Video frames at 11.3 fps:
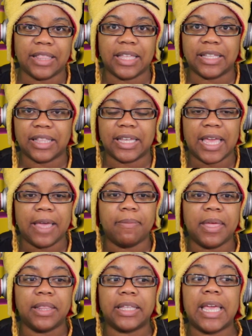I think like
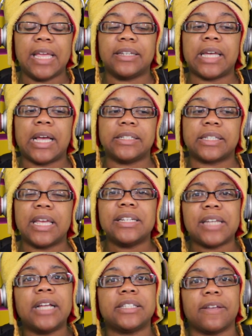him and King dies.
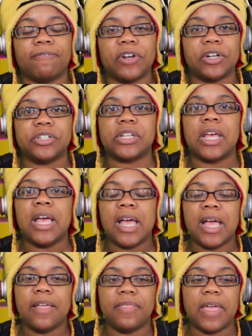King dies at first,
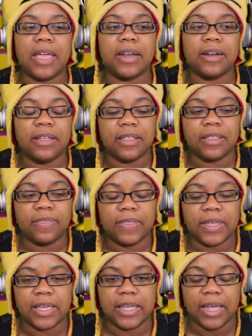and then
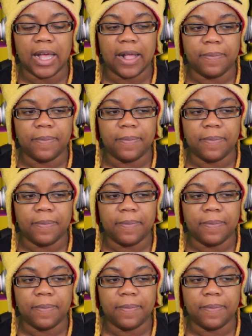the